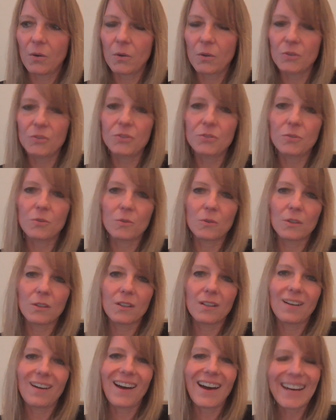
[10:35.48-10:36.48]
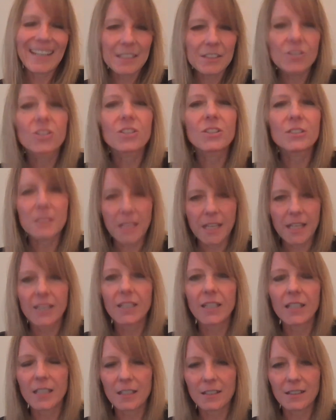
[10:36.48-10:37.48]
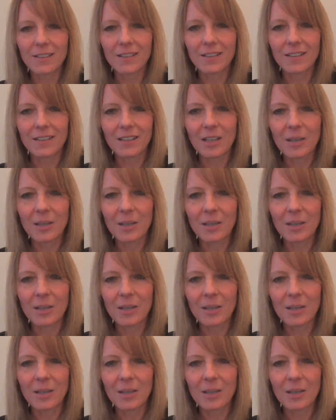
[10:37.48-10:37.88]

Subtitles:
also understanding